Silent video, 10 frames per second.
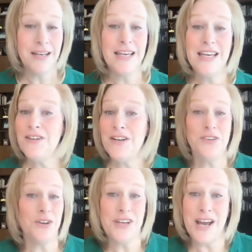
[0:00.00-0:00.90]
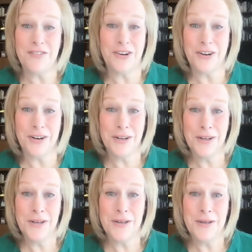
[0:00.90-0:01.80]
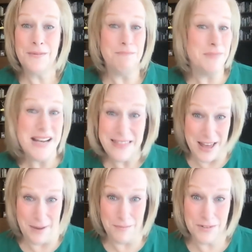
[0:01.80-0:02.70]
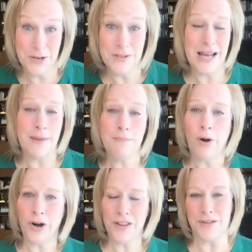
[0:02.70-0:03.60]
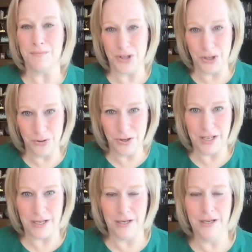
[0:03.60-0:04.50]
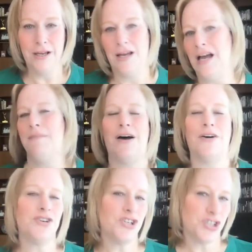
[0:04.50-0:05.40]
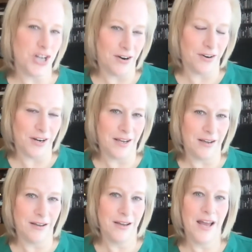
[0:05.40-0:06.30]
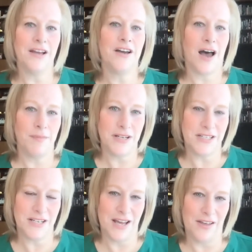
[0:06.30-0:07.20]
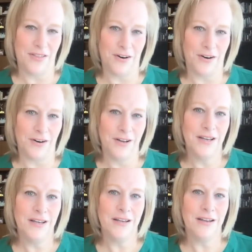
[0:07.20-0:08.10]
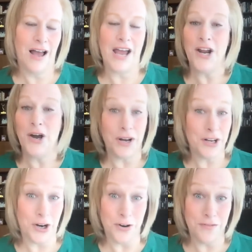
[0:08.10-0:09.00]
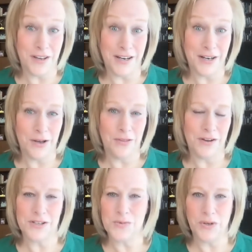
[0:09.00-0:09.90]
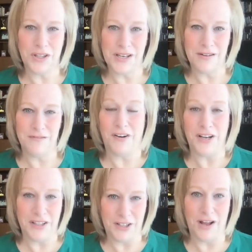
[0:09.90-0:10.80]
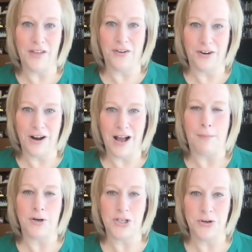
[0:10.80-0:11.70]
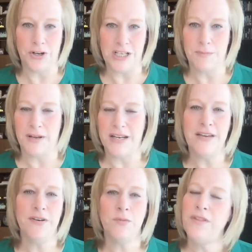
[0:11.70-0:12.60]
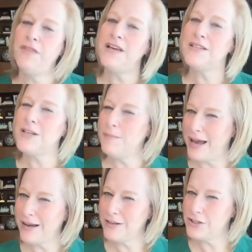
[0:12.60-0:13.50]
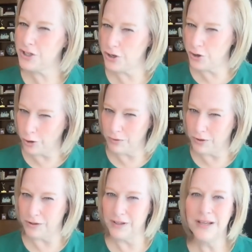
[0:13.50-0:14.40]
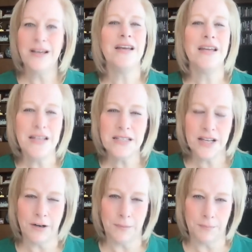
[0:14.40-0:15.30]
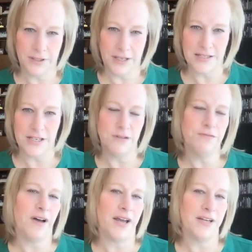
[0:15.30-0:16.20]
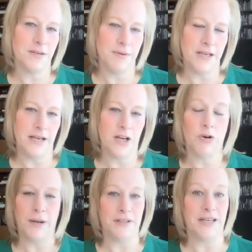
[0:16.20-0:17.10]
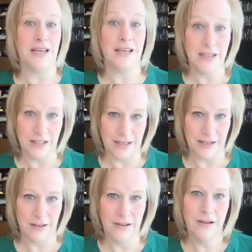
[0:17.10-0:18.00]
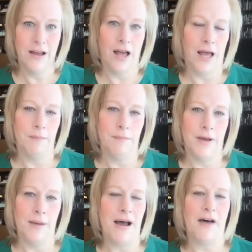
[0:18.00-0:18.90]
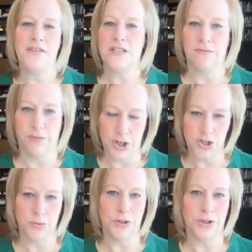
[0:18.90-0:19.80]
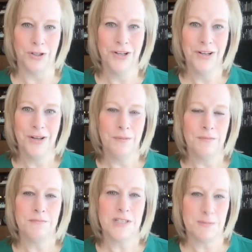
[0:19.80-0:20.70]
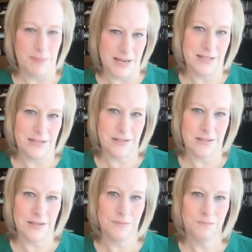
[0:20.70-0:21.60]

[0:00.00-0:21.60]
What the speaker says: even if you'll never meet them? So is that part of the beauty about sharing and coming together? I know on COVID, there's really very little other opportunities, but even when things go back to normal, is there a place that you find to be incredibly healing about these virtual spaces?